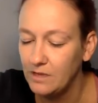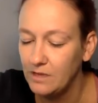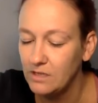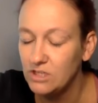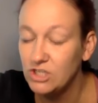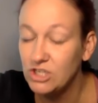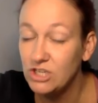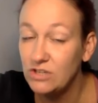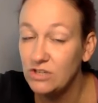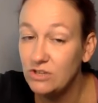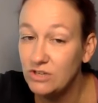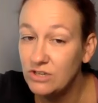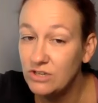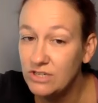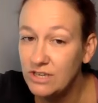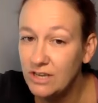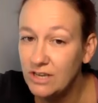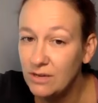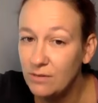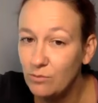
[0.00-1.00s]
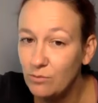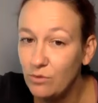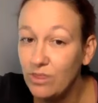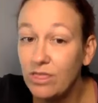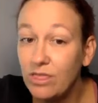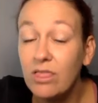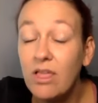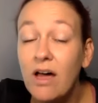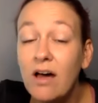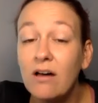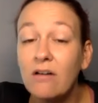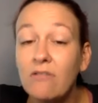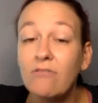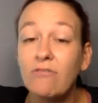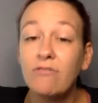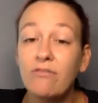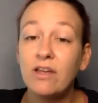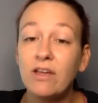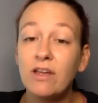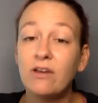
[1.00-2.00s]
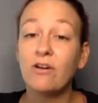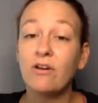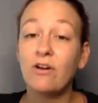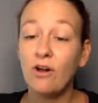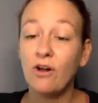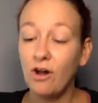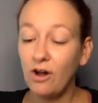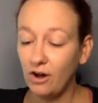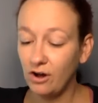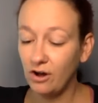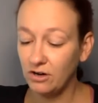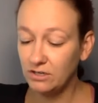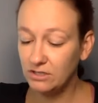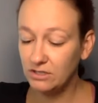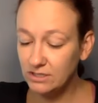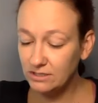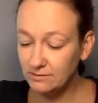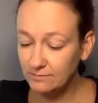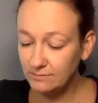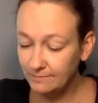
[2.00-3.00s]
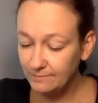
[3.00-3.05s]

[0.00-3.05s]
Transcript: She looked at him with love in her heart.